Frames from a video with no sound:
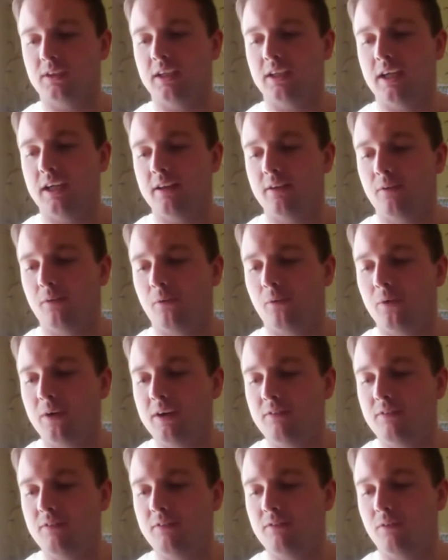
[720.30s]
today, the
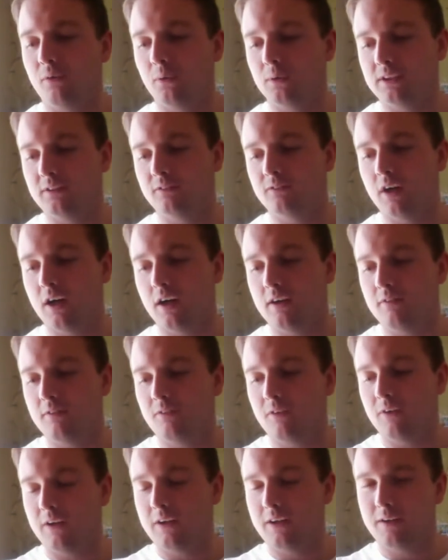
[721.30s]

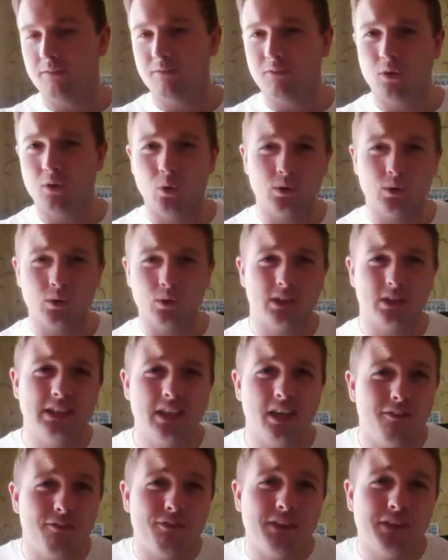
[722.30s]
345, and of course these
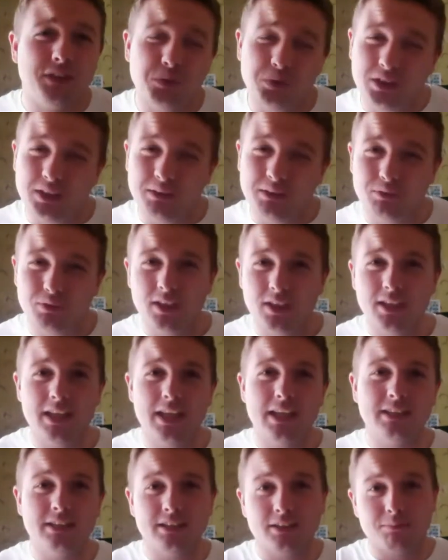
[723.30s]
aren't official tips really,
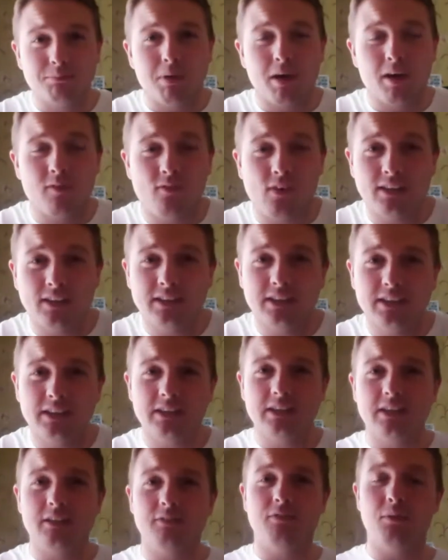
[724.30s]
they're just my fancies,
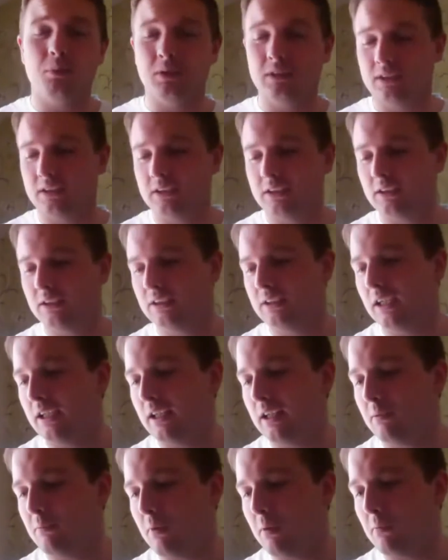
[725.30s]
and if you want to
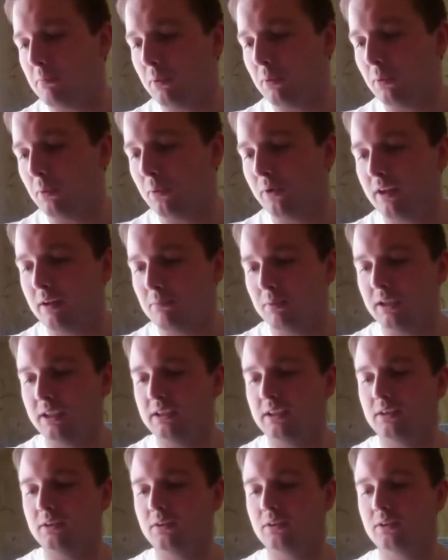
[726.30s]
take them on board then please
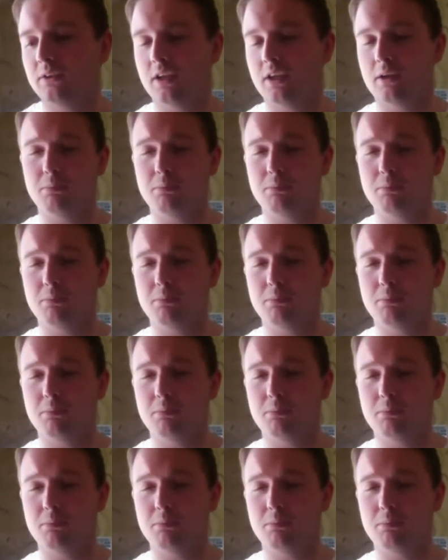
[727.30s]
do so.